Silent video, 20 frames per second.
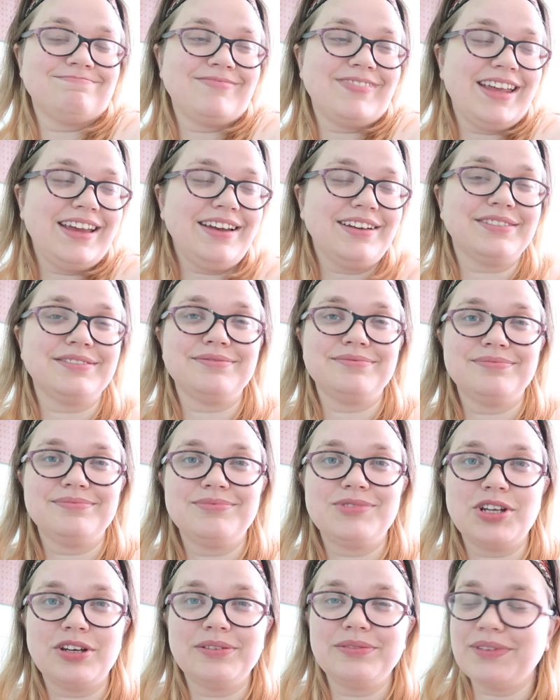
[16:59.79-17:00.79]
yeah.
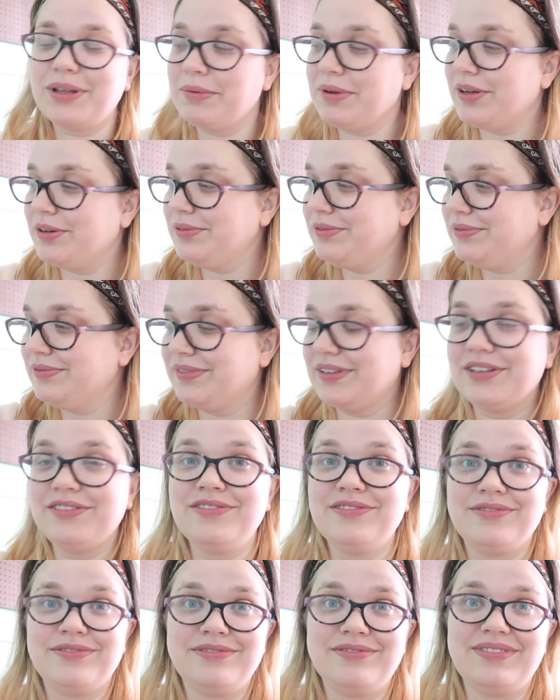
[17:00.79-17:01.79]
So let me know
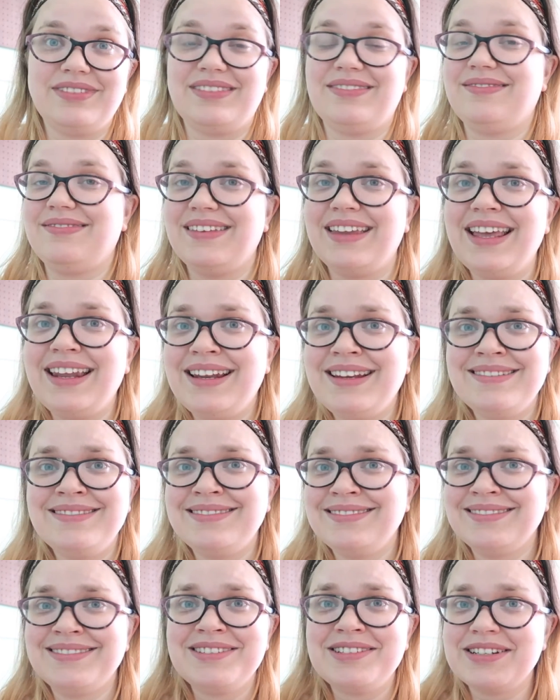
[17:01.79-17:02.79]
if
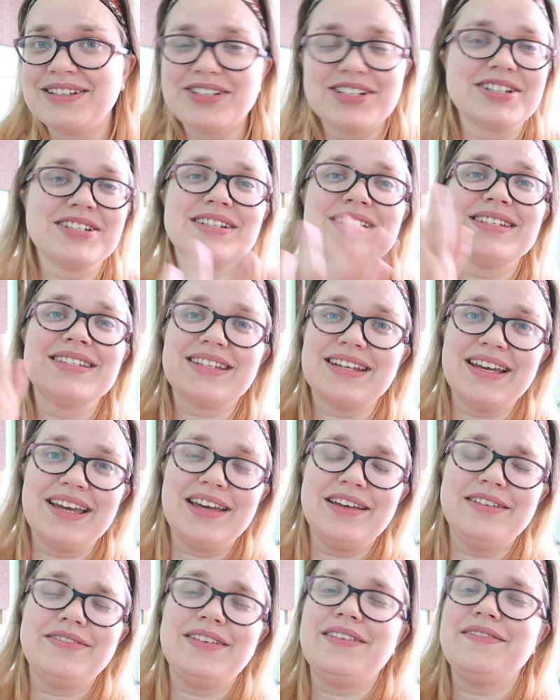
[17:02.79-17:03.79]
suggestions I
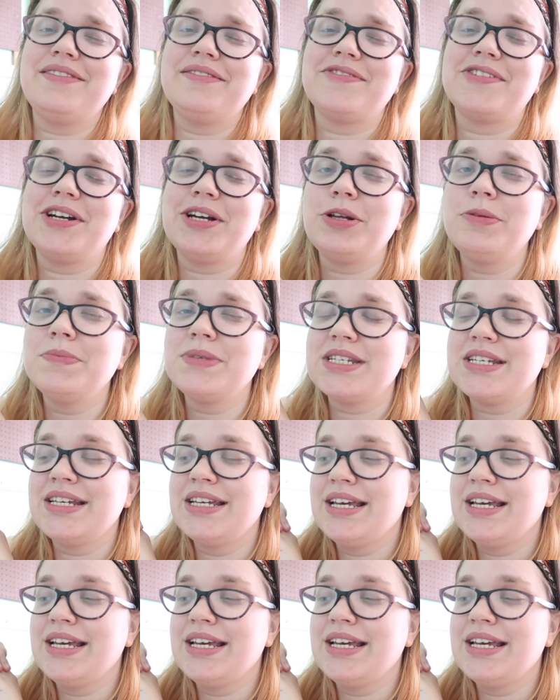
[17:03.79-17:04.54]
have ever helped.